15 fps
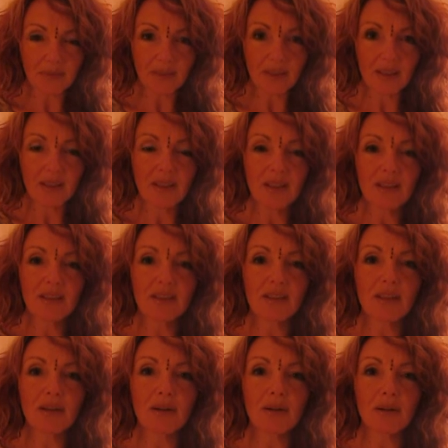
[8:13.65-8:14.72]
the
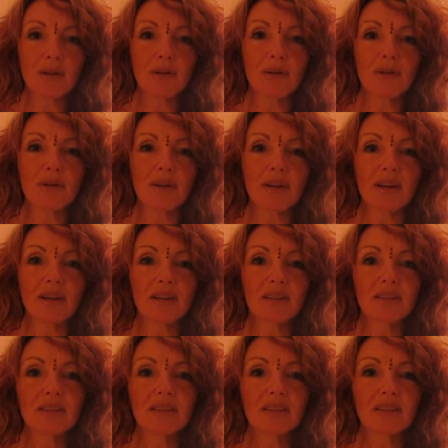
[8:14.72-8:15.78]
lower corner
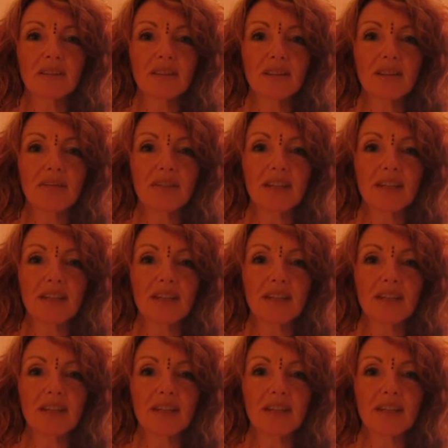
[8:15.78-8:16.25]
of